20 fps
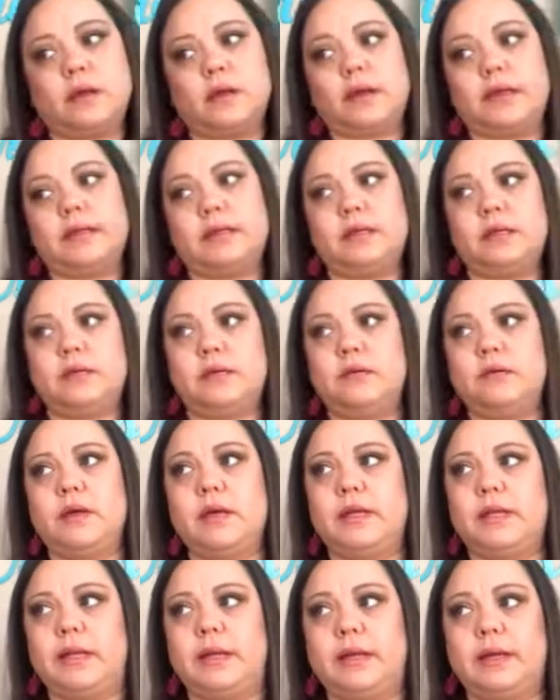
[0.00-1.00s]
I think you
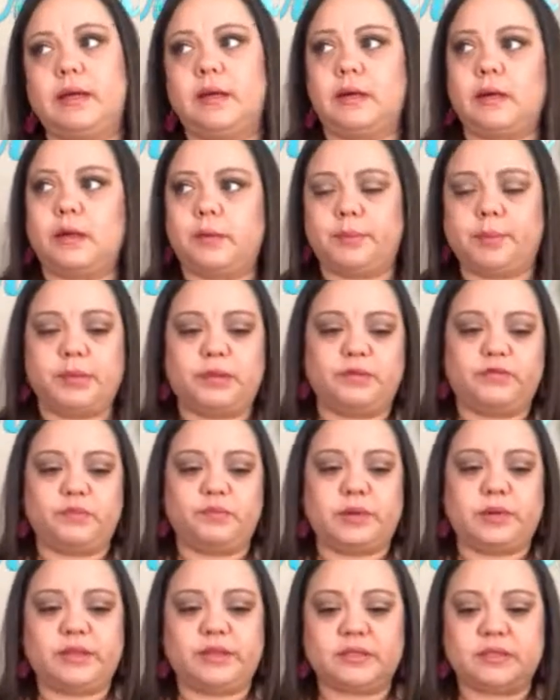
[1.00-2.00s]
get like a couple of
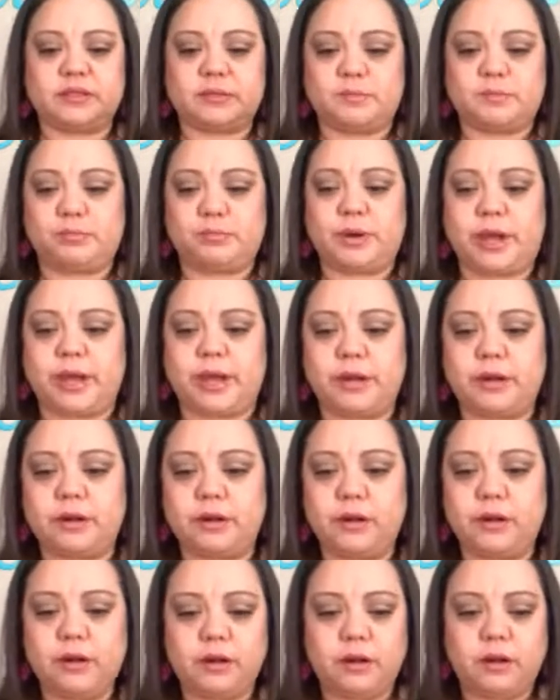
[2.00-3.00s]
months
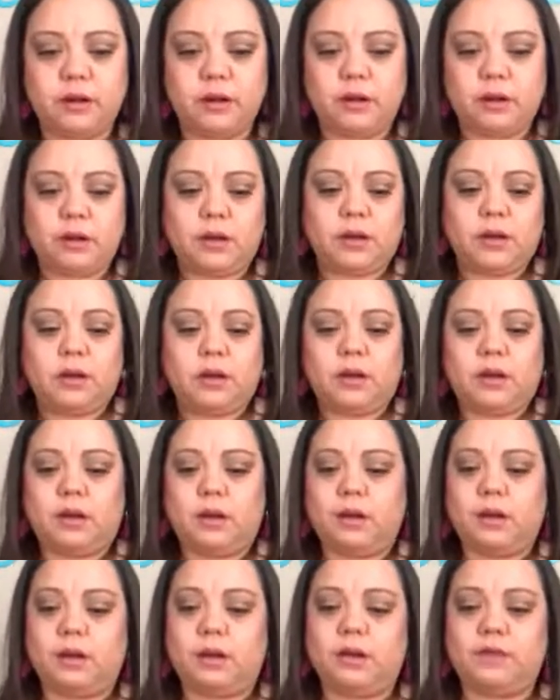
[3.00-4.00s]
prior
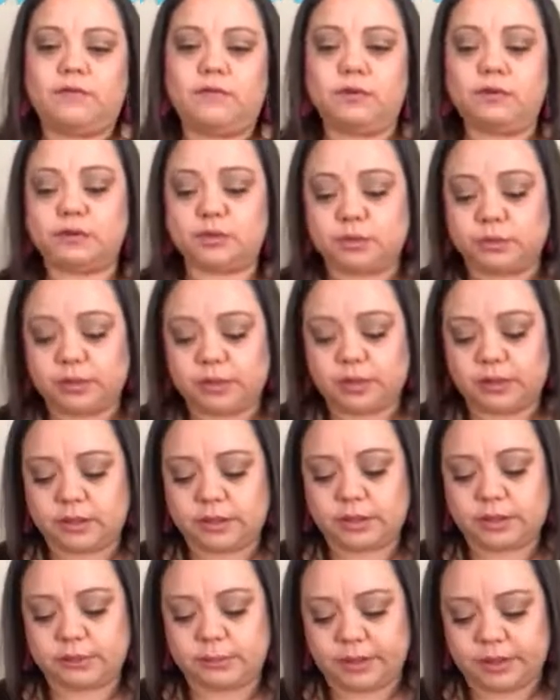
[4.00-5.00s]
if you join
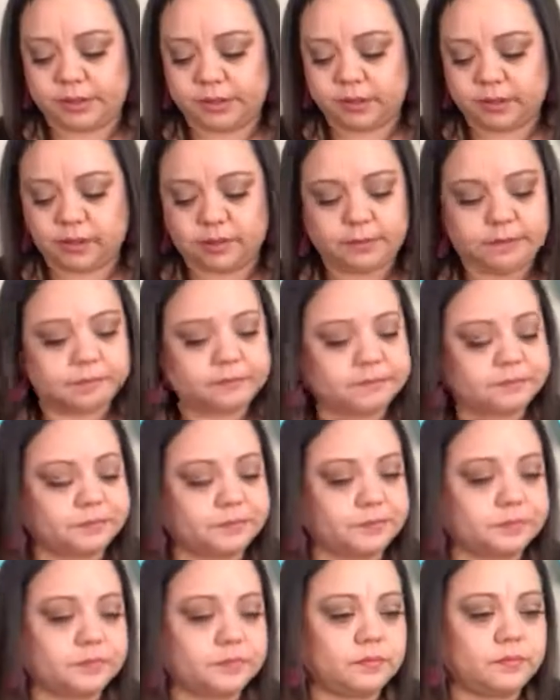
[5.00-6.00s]
this month.
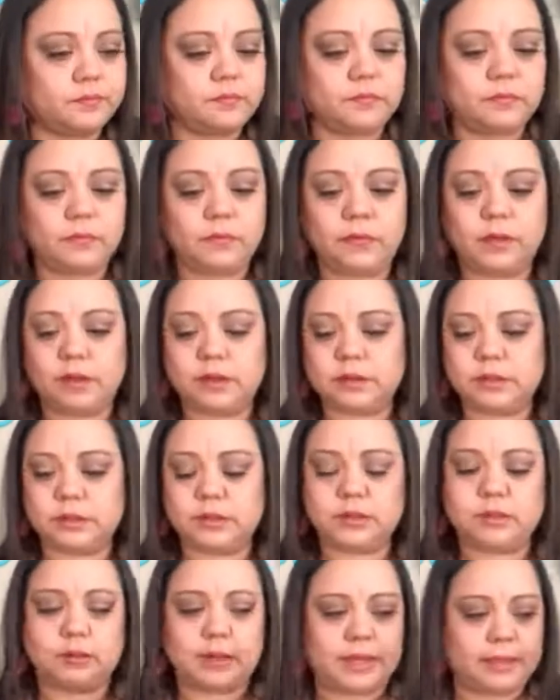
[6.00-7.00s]

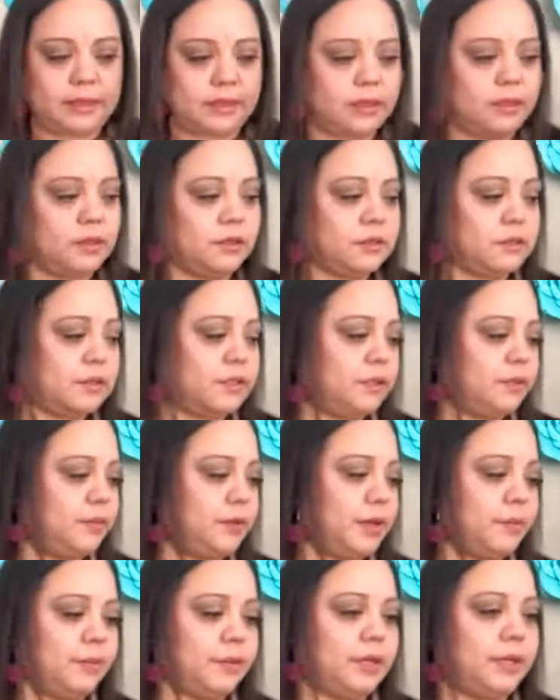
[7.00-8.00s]
So I think you'd still
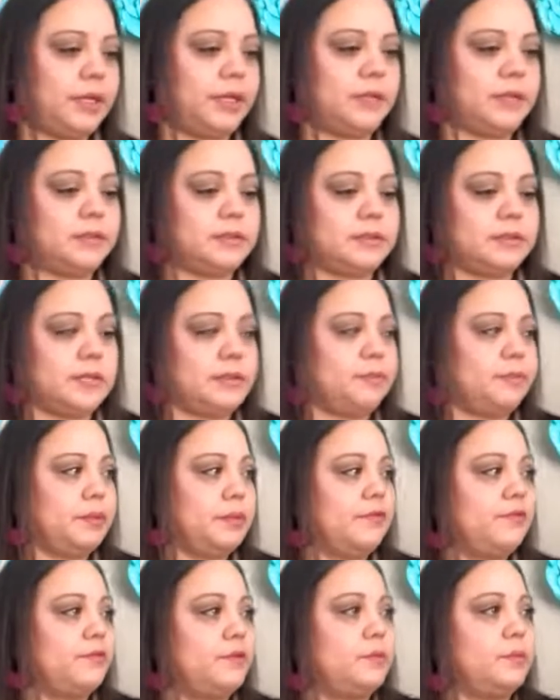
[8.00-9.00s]
be able to get this
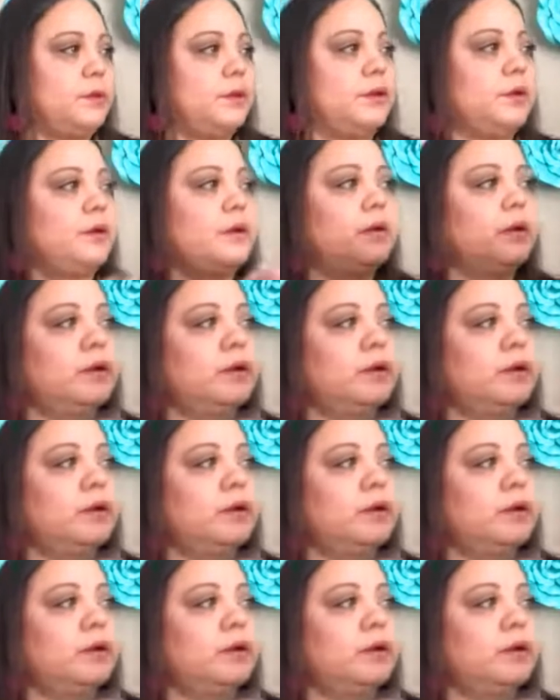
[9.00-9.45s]
template from her.